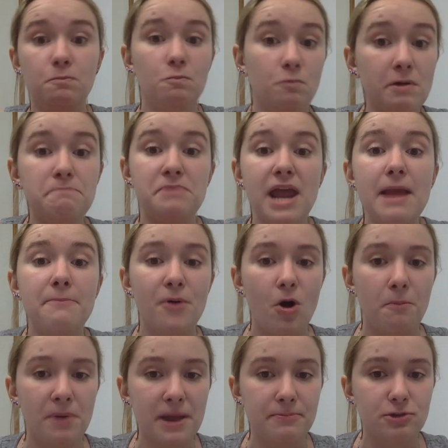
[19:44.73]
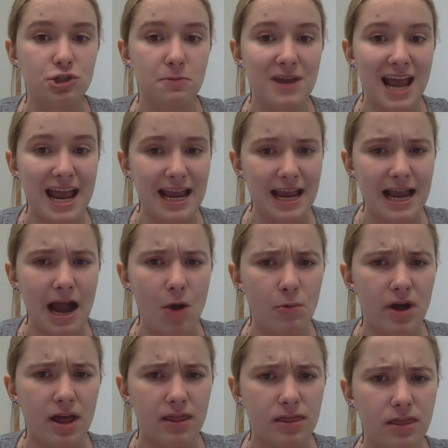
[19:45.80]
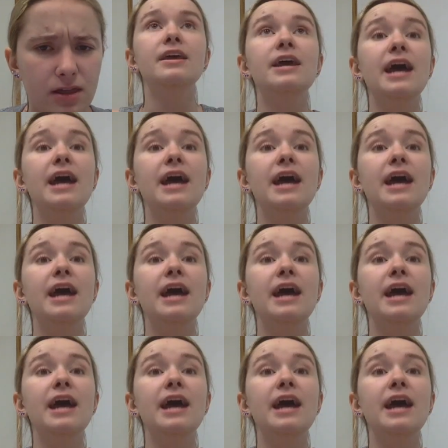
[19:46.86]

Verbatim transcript: what people people should be hanging out with?